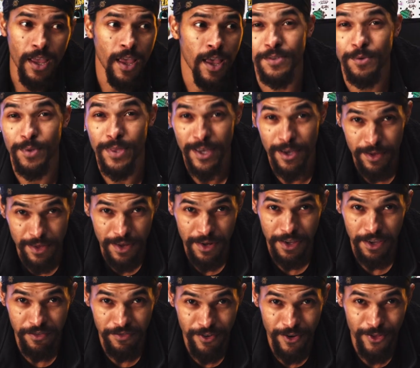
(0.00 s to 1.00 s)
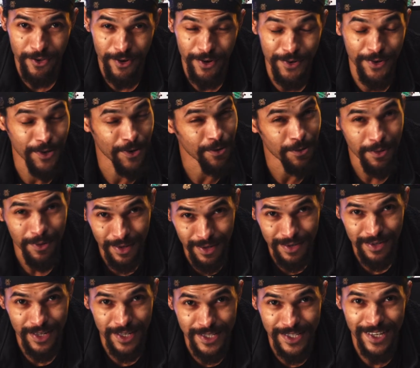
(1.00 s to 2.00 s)
So without any further ado,
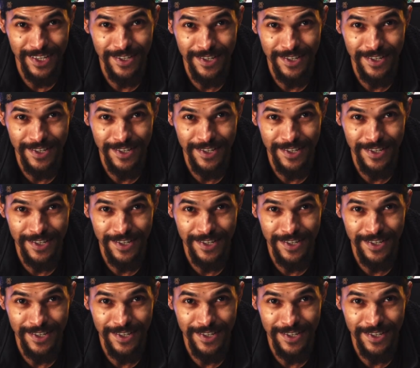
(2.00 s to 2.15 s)
let's get